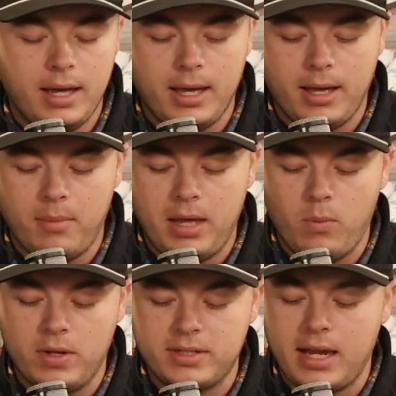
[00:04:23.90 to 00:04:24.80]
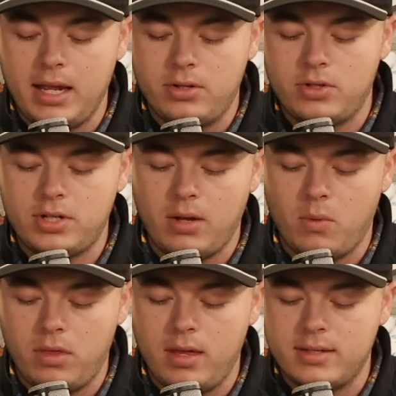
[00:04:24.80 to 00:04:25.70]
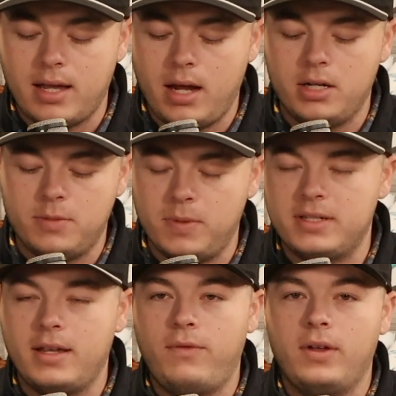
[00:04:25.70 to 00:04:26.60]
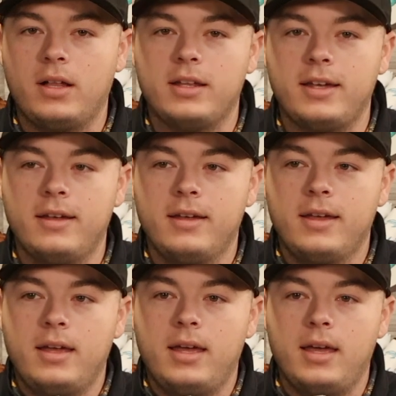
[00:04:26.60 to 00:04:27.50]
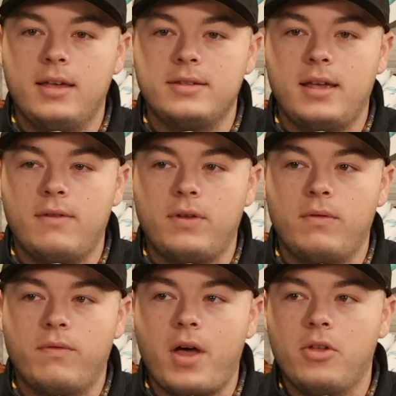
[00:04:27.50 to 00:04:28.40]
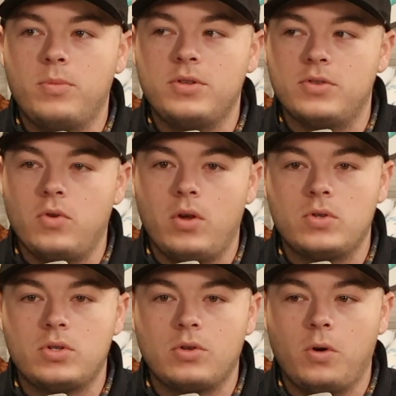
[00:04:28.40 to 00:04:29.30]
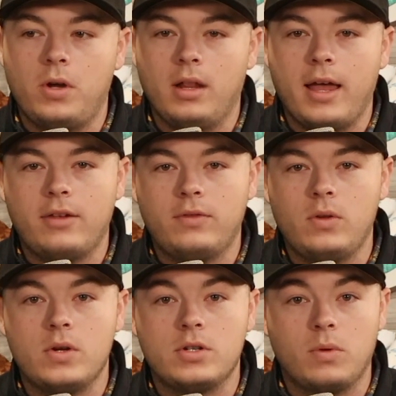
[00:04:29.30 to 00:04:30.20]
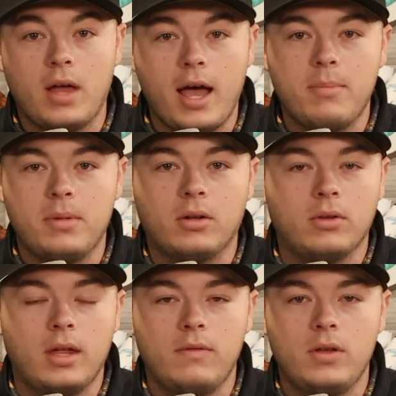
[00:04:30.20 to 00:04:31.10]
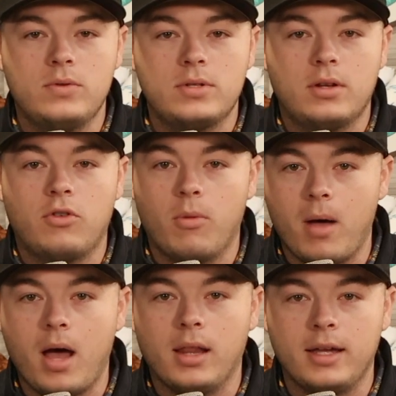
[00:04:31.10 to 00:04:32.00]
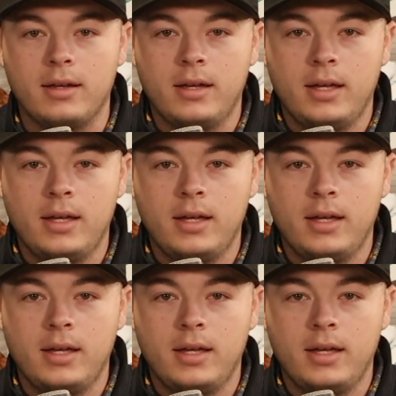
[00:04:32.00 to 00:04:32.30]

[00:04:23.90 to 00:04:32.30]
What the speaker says: And what's kind of interesting with this iron specifically is if you followed Mizuno's story the last few years with hot metal, they've used chromoly.